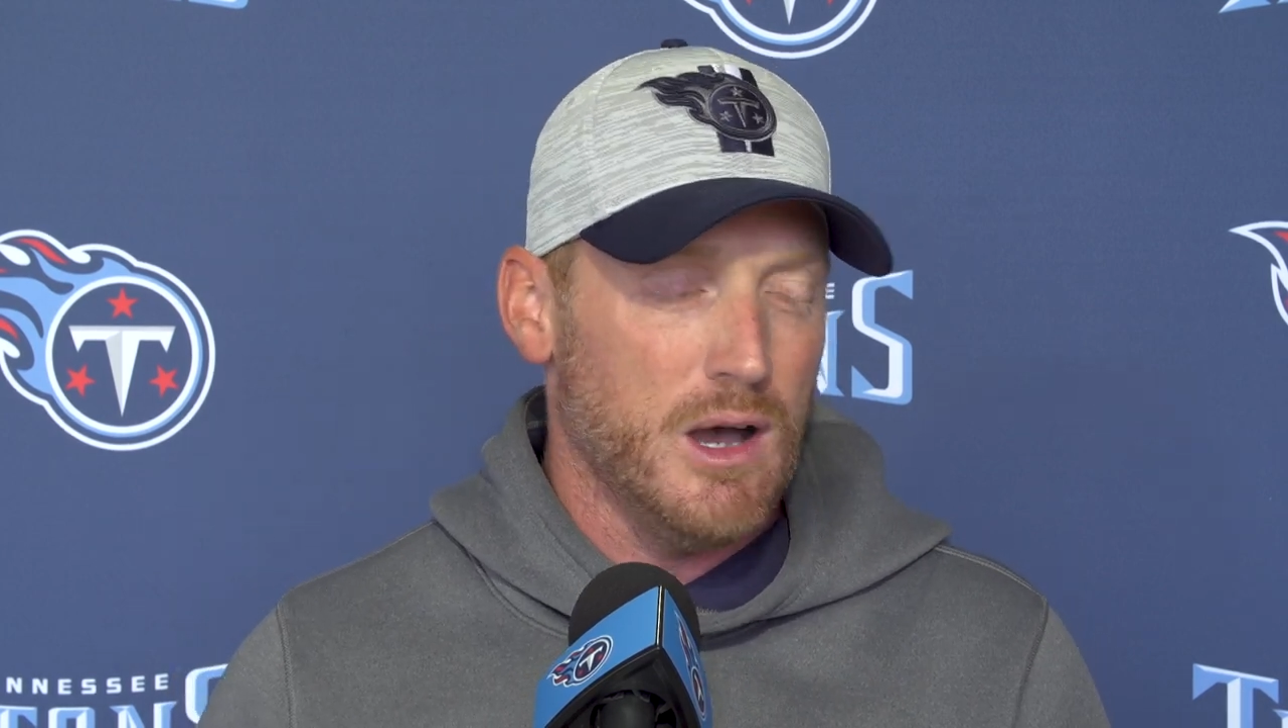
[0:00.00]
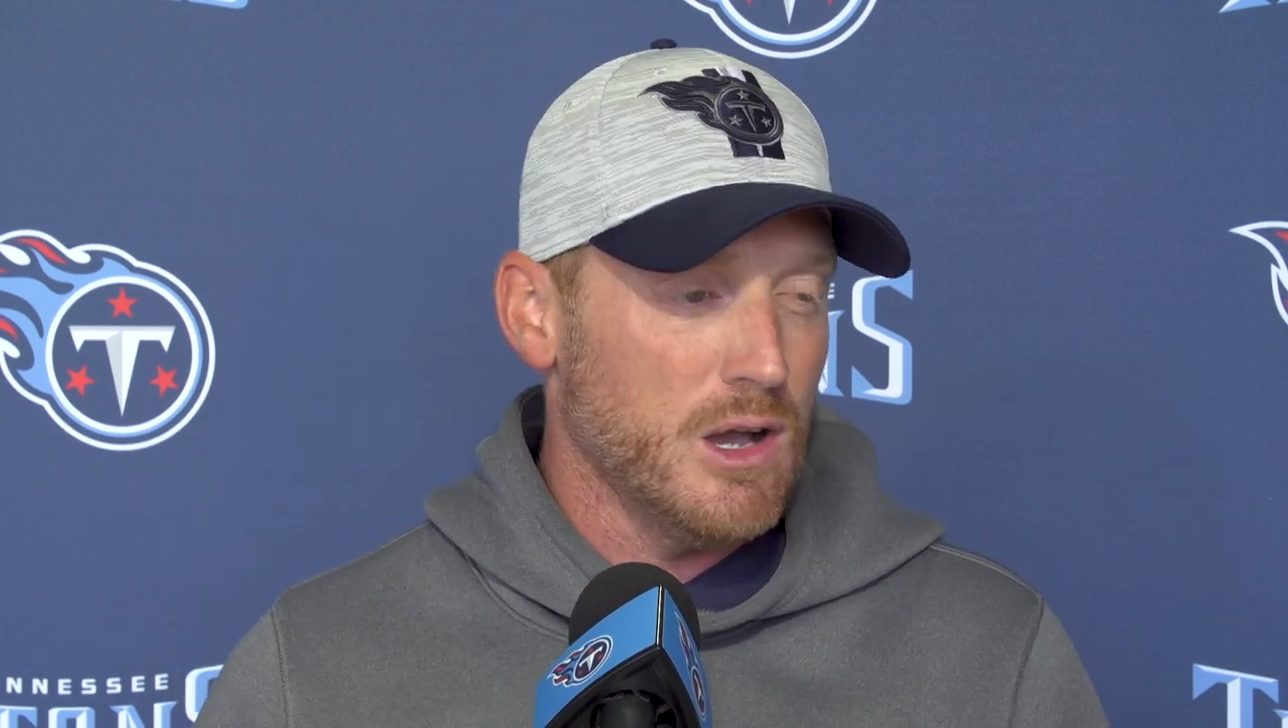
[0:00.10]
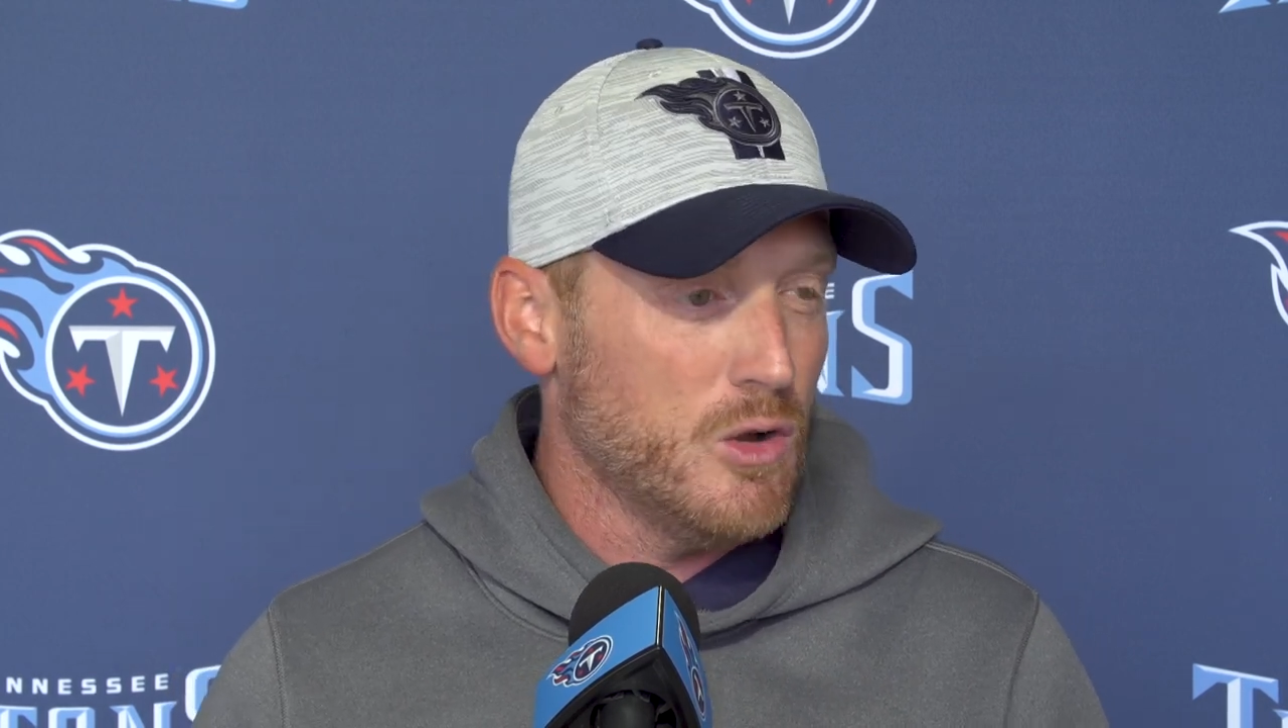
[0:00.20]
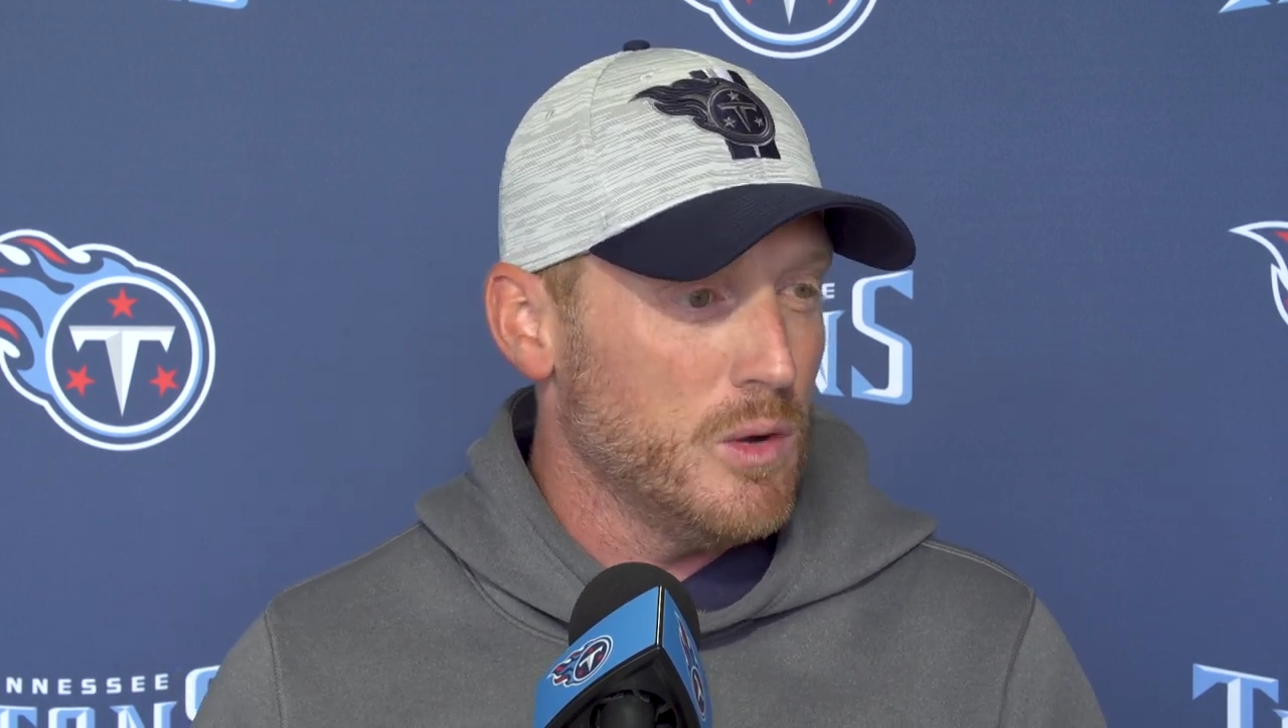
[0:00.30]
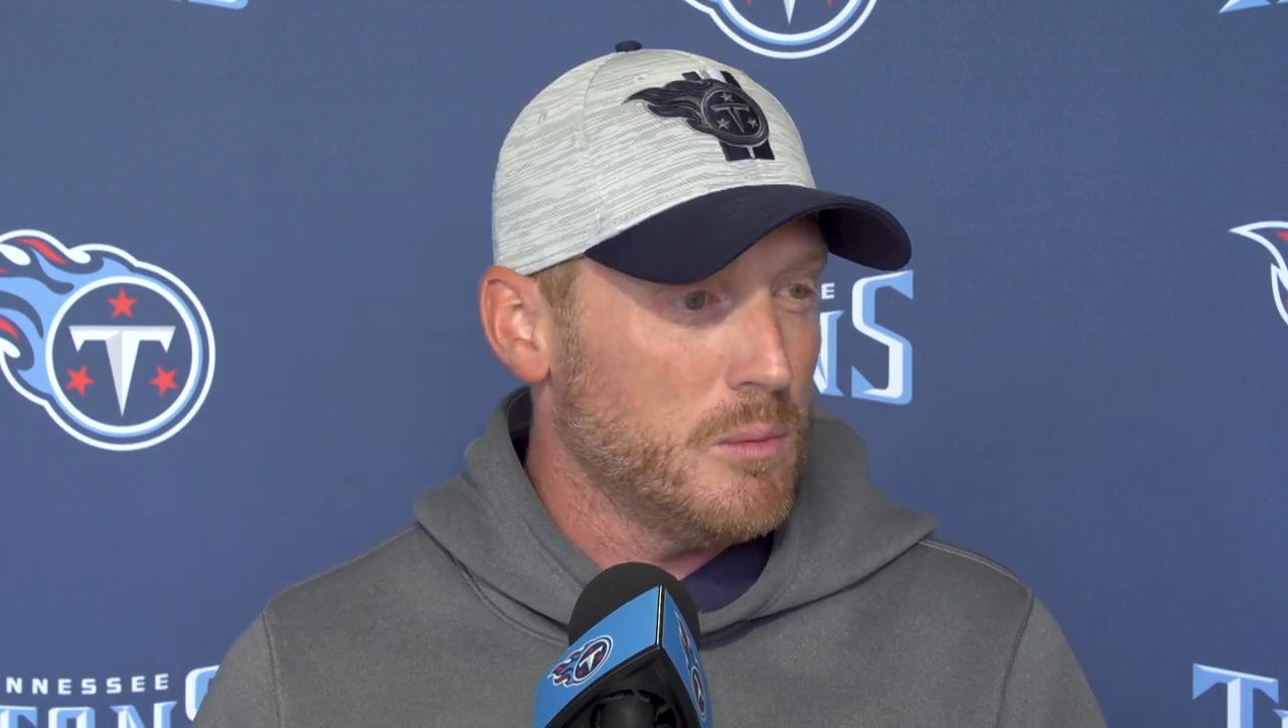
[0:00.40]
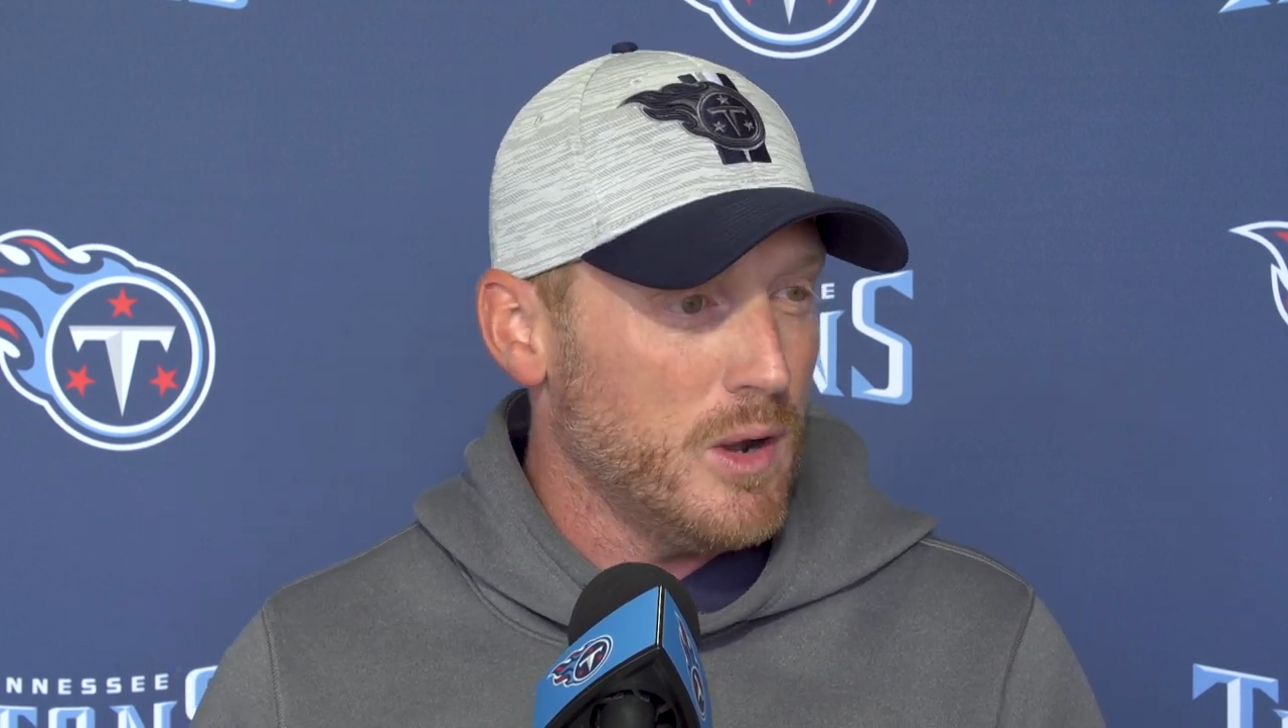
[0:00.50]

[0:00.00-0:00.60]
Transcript: ongoing